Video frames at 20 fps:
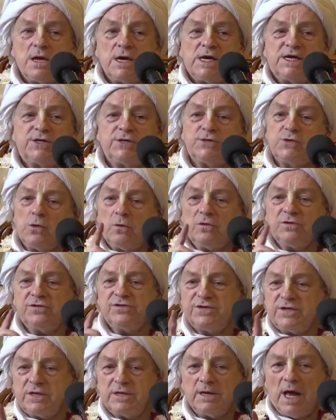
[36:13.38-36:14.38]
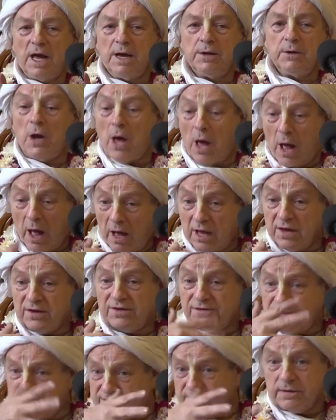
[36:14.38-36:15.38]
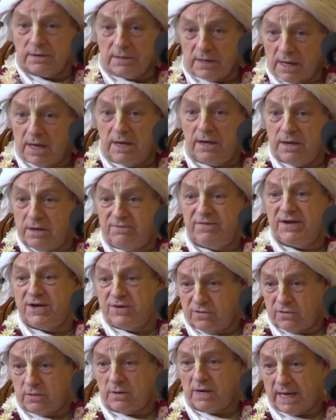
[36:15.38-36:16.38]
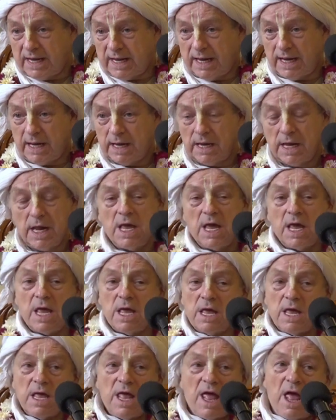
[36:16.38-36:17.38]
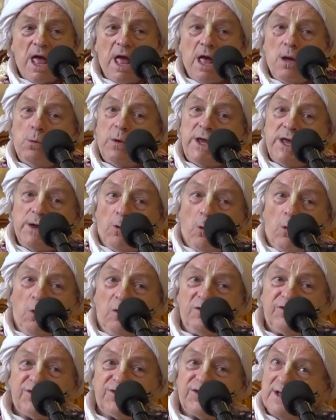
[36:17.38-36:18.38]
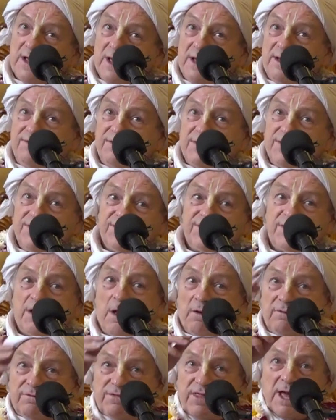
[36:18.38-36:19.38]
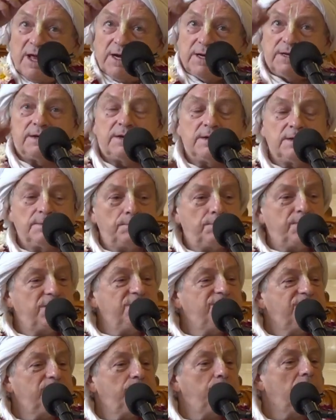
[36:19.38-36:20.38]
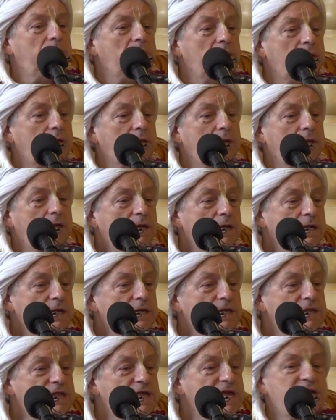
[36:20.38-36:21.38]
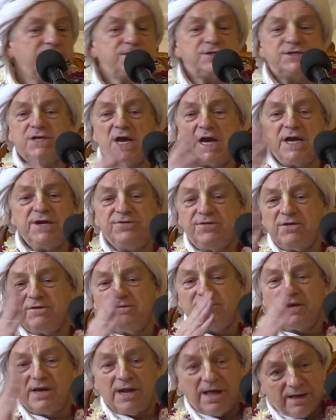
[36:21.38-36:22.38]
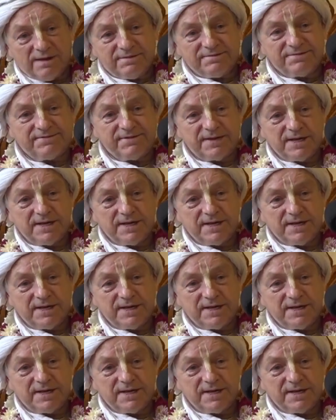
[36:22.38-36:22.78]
it is also, and us individually, we are all servants of that principle, the exchange of love